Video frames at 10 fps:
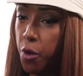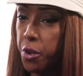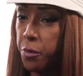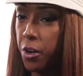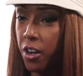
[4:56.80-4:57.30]
that
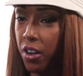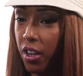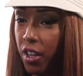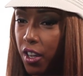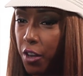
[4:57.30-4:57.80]
we
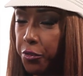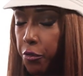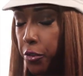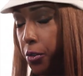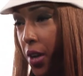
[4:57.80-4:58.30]
were of
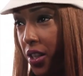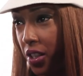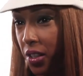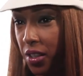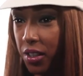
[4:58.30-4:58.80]
different
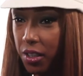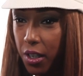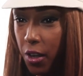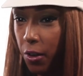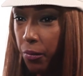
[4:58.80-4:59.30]
races,
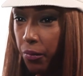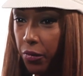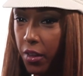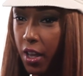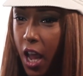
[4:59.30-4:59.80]
you know.
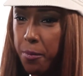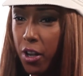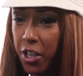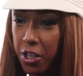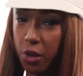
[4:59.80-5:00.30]
I
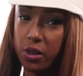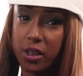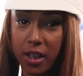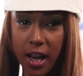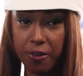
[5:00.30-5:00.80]
barely
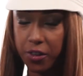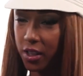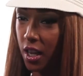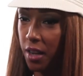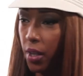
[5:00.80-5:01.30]
noticed it half
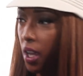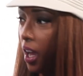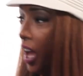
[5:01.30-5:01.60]
the time.